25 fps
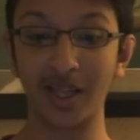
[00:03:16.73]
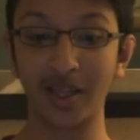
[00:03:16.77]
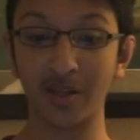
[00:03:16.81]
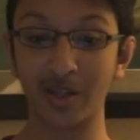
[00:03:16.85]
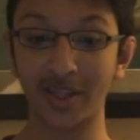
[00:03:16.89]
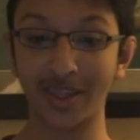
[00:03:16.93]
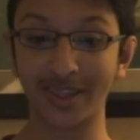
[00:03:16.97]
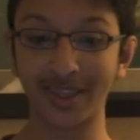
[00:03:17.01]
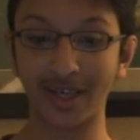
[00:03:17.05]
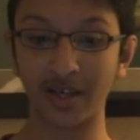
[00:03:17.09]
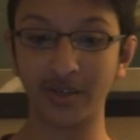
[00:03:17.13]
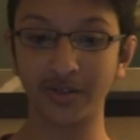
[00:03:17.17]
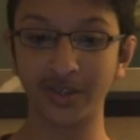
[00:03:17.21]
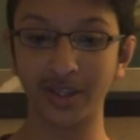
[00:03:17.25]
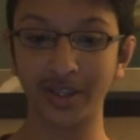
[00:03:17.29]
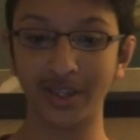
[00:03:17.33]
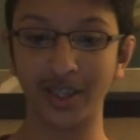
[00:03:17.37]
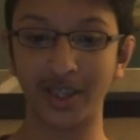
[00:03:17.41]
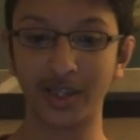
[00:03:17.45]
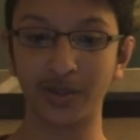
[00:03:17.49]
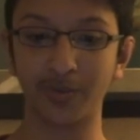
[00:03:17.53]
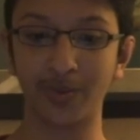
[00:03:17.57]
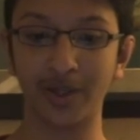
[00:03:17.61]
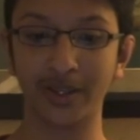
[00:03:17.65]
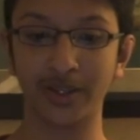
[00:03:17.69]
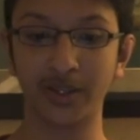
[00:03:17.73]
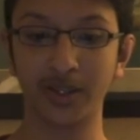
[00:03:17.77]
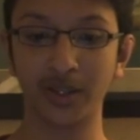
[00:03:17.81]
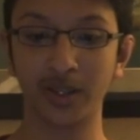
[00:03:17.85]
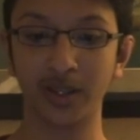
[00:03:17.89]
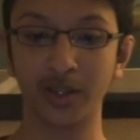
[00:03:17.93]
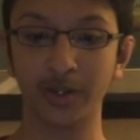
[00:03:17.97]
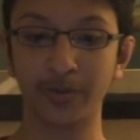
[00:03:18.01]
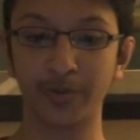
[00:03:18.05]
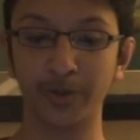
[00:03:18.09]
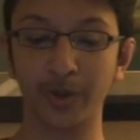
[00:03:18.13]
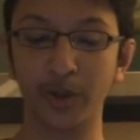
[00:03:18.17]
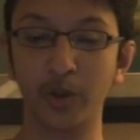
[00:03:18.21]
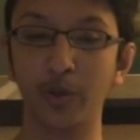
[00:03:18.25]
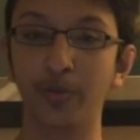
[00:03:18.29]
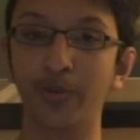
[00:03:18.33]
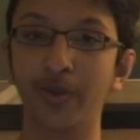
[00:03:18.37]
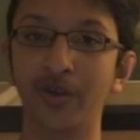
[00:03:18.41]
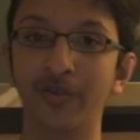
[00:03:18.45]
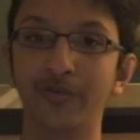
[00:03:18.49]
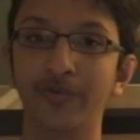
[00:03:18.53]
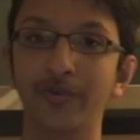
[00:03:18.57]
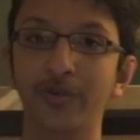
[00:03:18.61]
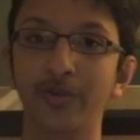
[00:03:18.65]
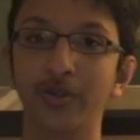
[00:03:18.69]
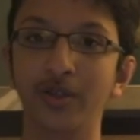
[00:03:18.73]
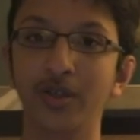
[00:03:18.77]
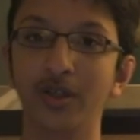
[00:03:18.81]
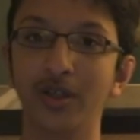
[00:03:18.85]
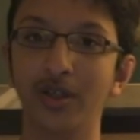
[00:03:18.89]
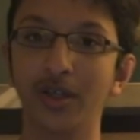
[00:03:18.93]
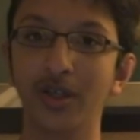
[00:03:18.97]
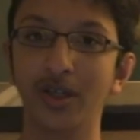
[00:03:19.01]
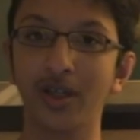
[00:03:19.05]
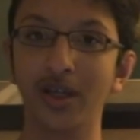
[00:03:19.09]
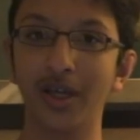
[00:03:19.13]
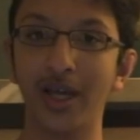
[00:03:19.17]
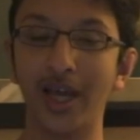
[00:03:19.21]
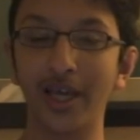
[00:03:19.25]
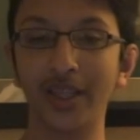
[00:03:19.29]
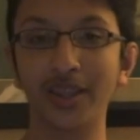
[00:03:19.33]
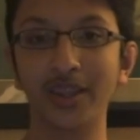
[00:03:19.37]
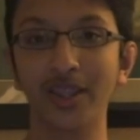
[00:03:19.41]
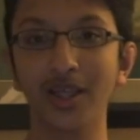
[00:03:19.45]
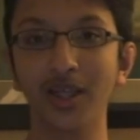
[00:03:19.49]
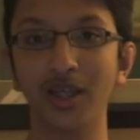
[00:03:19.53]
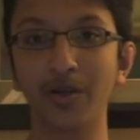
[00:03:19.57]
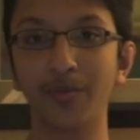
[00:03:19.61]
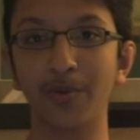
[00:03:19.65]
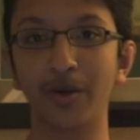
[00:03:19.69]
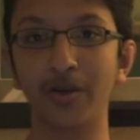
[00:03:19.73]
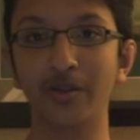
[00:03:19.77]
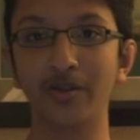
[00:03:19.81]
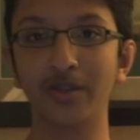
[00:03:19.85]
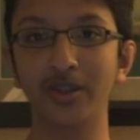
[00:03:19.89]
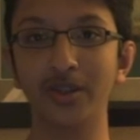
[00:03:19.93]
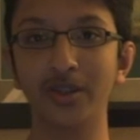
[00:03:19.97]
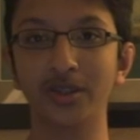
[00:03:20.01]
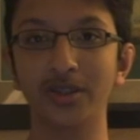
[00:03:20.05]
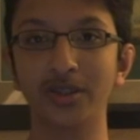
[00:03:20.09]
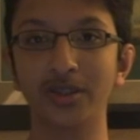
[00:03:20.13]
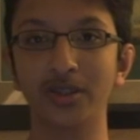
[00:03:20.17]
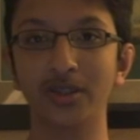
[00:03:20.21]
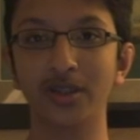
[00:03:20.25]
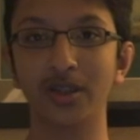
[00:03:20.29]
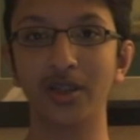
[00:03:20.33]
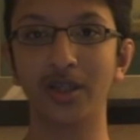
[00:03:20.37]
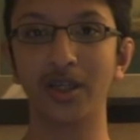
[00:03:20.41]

1,000 dust particles per cubic foot. And think about this,